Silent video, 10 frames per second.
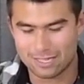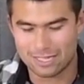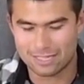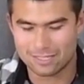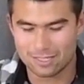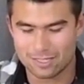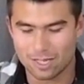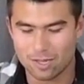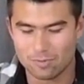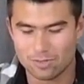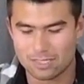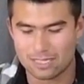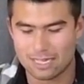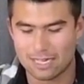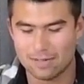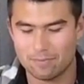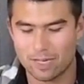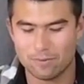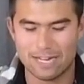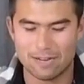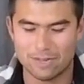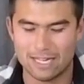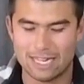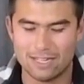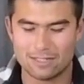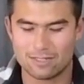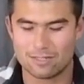I get it to the top was that I went out one day to